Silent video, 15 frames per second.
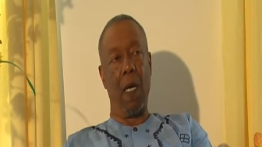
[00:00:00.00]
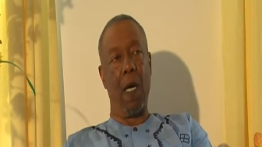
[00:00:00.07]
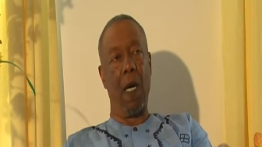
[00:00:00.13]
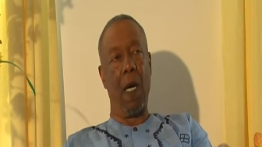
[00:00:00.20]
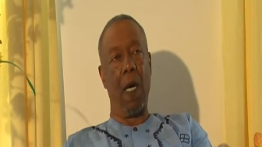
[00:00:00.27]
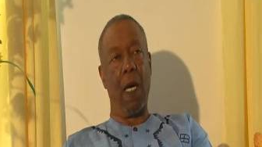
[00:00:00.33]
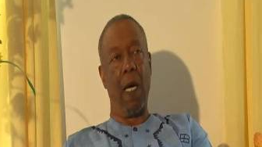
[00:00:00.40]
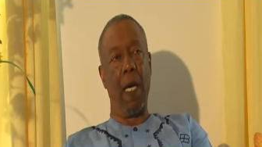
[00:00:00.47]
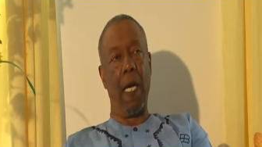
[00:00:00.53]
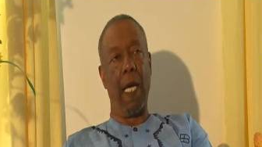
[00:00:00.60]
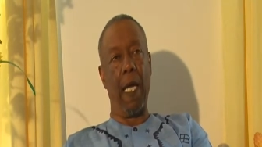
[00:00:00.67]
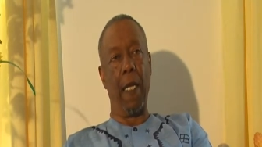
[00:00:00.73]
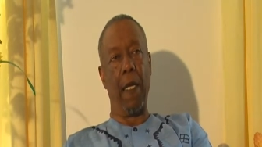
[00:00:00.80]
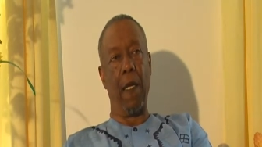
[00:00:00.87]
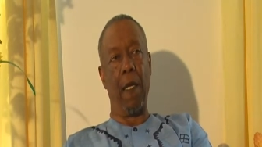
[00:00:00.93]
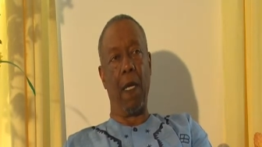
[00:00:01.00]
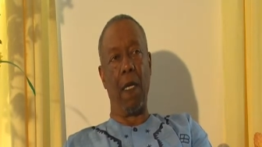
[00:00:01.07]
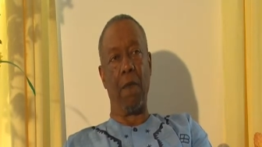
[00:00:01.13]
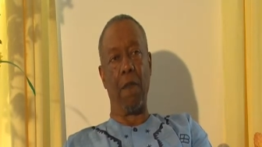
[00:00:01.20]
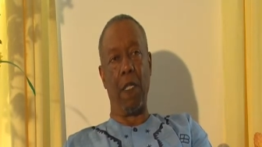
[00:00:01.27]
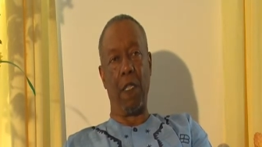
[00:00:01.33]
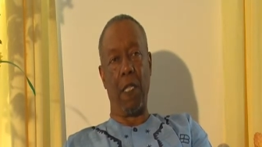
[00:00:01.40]
Uh, and
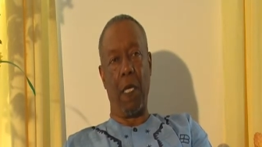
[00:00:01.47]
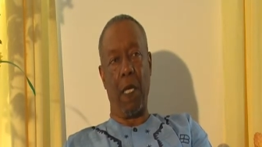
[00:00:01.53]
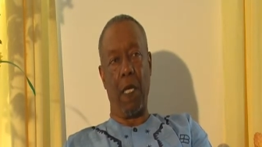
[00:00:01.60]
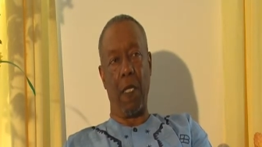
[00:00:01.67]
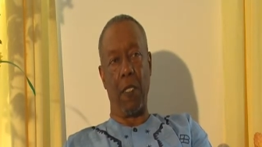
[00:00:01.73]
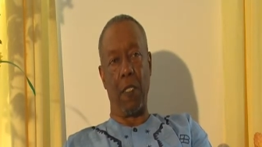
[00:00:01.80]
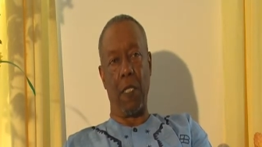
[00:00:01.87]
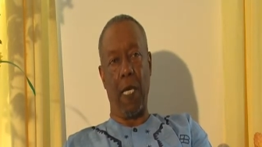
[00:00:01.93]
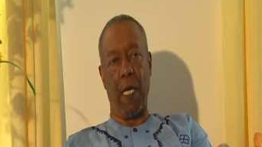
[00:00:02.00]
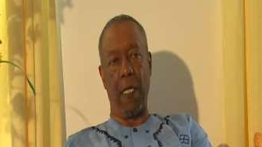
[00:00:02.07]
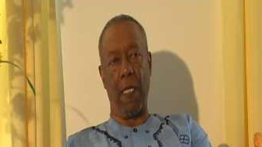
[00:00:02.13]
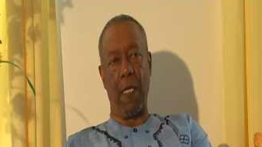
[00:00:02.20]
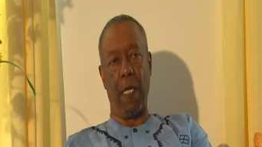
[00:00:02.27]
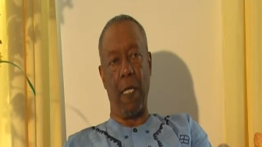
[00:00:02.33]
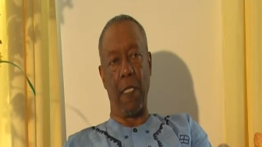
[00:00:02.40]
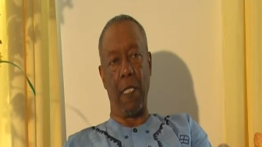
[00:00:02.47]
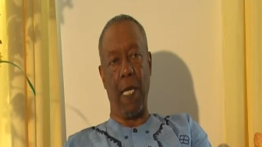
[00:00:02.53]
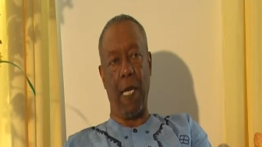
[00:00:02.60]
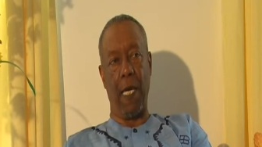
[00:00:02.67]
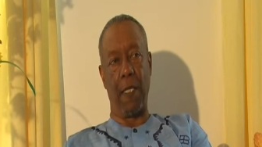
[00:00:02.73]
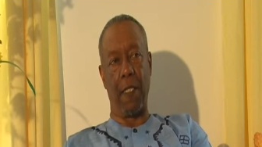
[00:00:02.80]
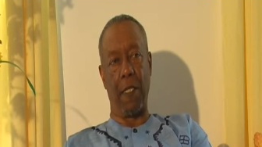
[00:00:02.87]
none of the things that he has
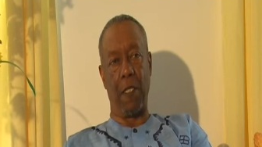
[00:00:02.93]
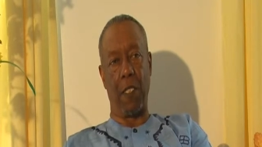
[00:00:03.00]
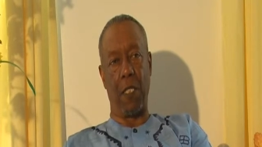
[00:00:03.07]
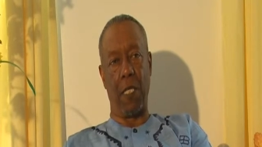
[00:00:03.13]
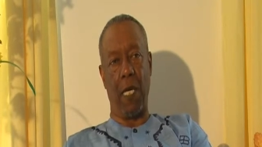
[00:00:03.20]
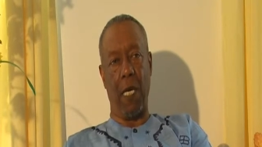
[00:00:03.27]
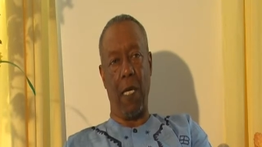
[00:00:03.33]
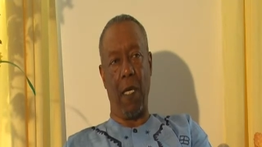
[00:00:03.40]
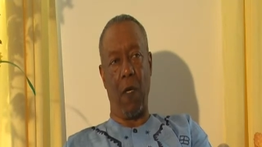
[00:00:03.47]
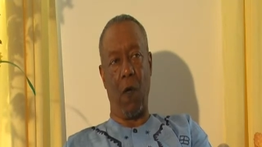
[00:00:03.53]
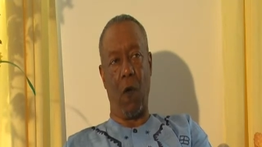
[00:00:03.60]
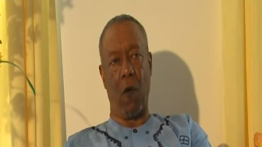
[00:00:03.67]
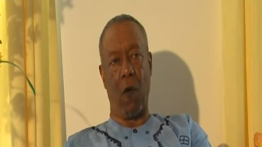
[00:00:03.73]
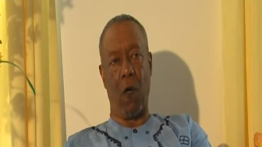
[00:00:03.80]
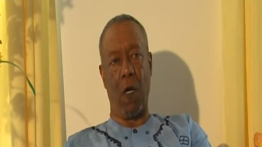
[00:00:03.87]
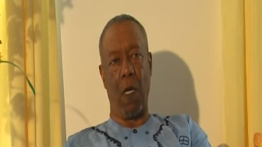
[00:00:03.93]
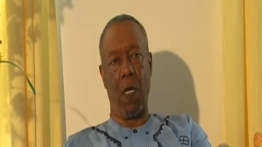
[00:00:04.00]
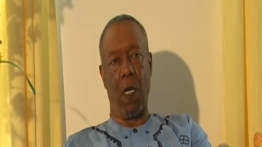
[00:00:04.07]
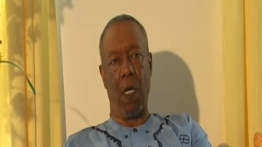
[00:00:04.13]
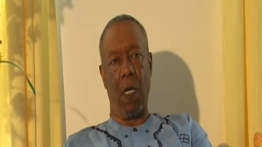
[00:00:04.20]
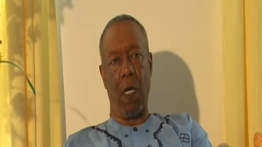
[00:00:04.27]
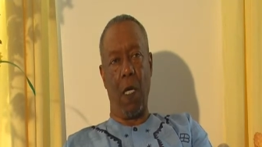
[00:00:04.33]
had to say
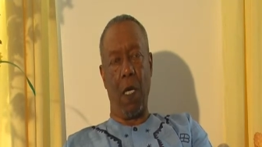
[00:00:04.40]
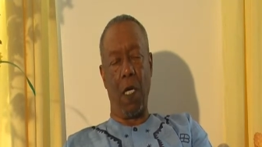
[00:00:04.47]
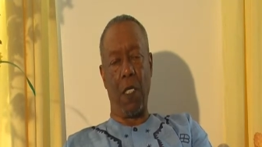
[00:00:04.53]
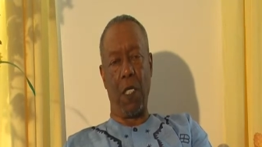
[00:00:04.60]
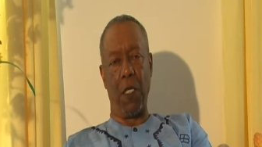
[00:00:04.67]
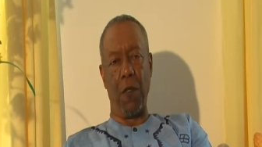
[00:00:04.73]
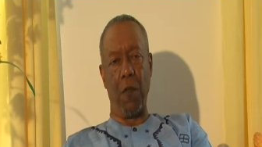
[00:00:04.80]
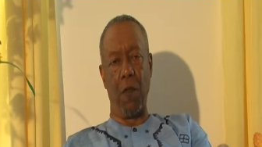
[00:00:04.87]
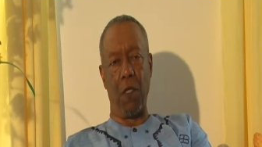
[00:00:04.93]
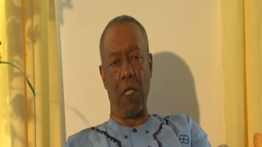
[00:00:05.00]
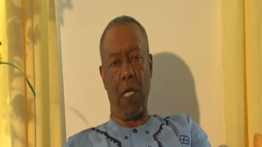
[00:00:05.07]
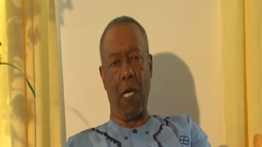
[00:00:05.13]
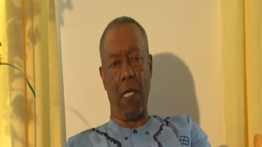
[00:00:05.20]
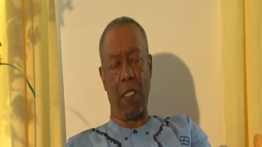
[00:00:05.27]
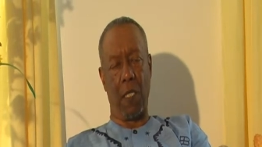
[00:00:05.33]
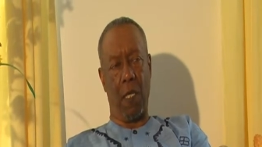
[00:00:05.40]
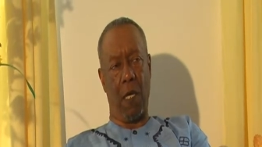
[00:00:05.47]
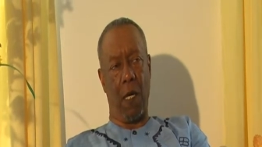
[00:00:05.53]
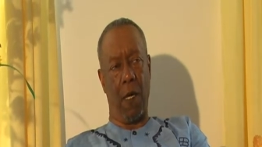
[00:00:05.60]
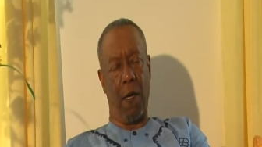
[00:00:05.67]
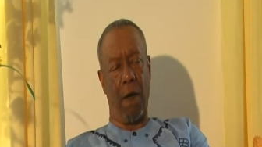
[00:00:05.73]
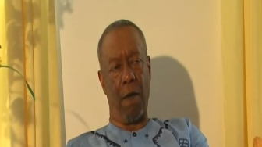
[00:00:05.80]
or accuse us
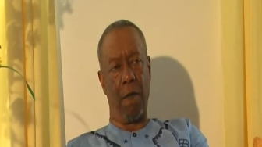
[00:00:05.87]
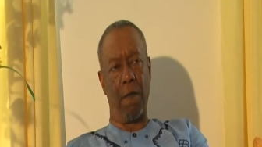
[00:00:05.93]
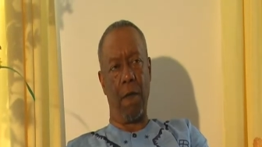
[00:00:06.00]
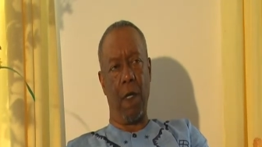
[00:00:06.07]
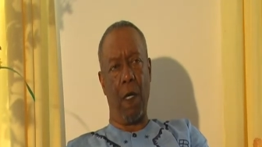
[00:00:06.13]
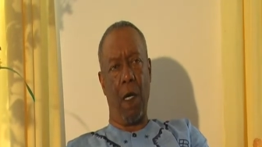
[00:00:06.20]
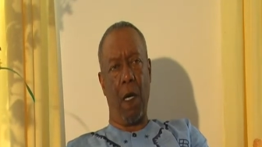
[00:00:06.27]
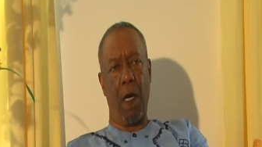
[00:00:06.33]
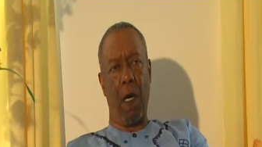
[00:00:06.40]
of